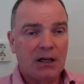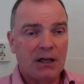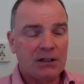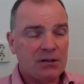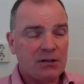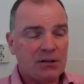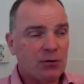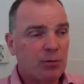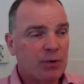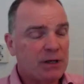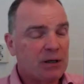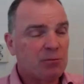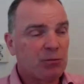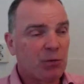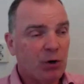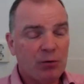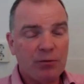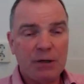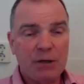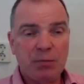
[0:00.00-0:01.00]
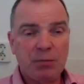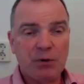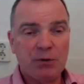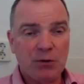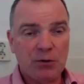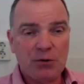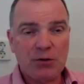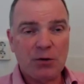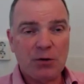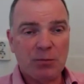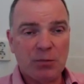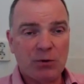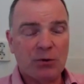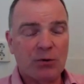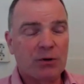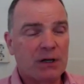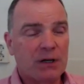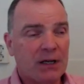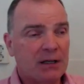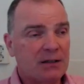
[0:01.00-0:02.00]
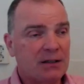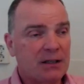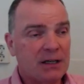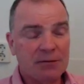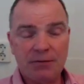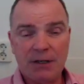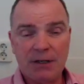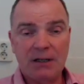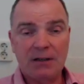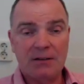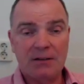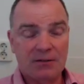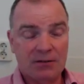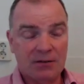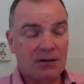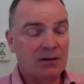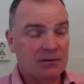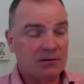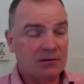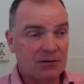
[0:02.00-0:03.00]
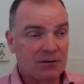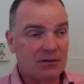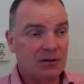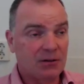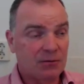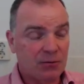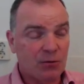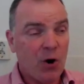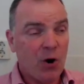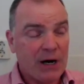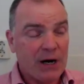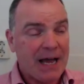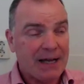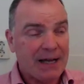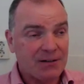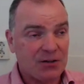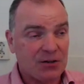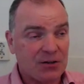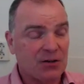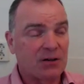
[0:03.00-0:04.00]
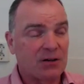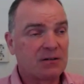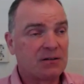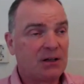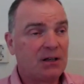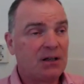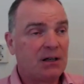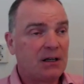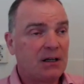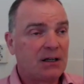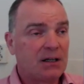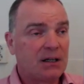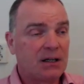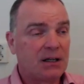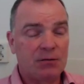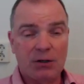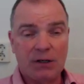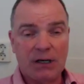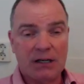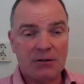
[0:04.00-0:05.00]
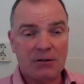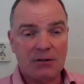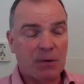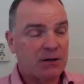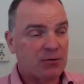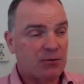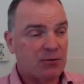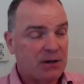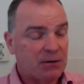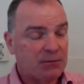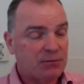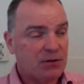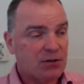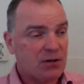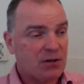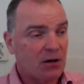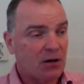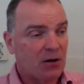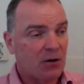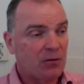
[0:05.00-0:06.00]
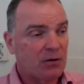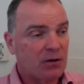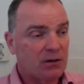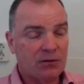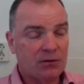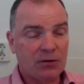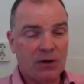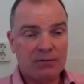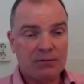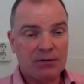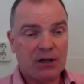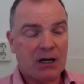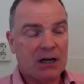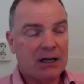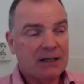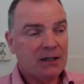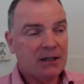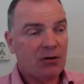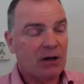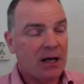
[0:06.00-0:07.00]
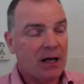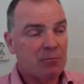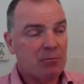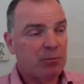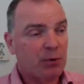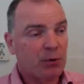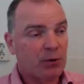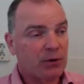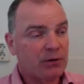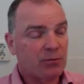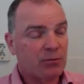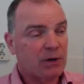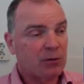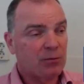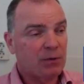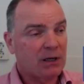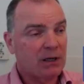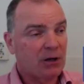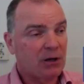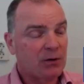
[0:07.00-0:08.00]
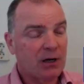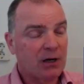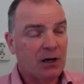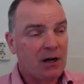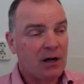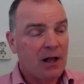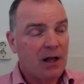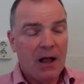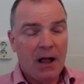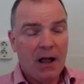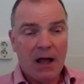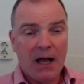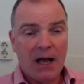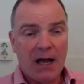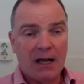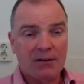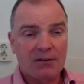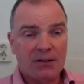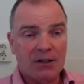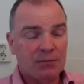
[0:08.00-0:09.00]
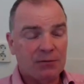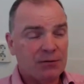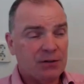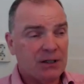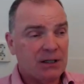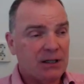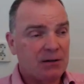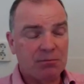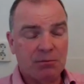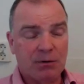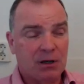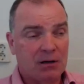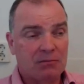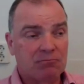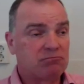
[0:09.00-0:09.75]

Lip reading: is to be more reproducible in giving the wrong answer, if you catch my drift. So to have a clinical endpoint where we look at if the